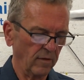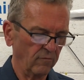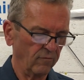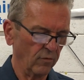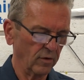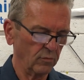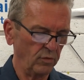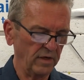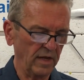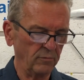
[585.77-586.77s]
For
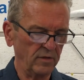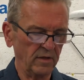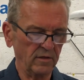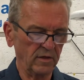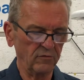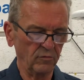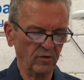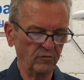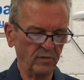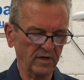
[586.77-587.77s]
complete emptying, the engine
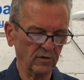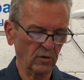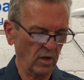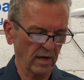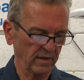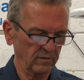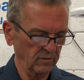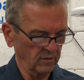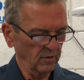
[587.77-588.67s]
must be inclined.